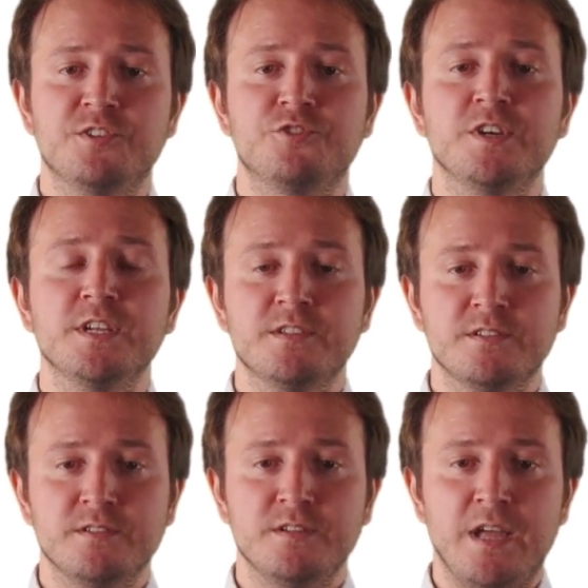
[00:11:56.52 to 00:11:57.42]

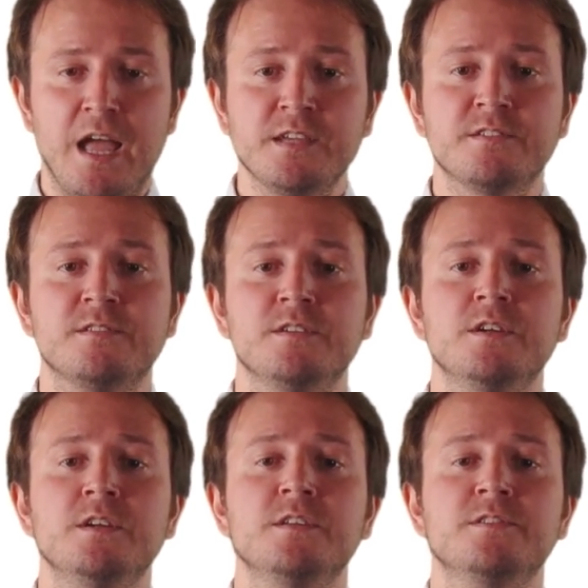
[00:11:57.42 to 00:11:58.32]
strings x
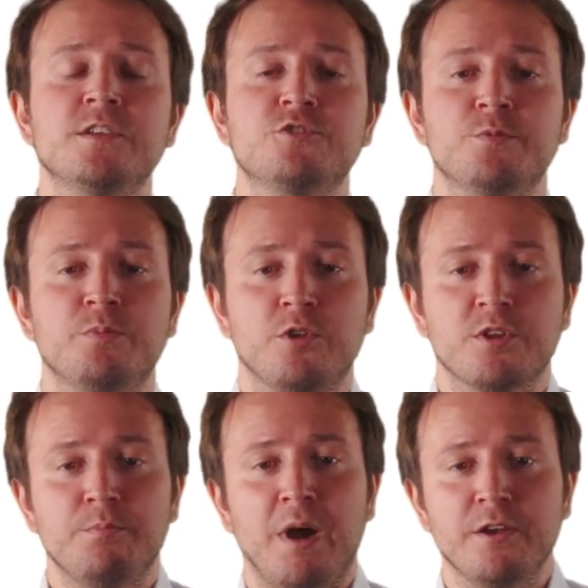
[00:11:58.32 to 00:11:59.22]
tensor
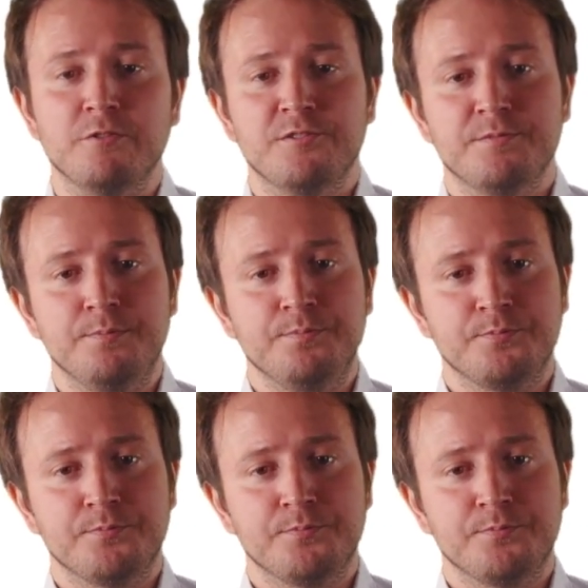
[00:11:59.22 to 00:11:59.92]
product minus.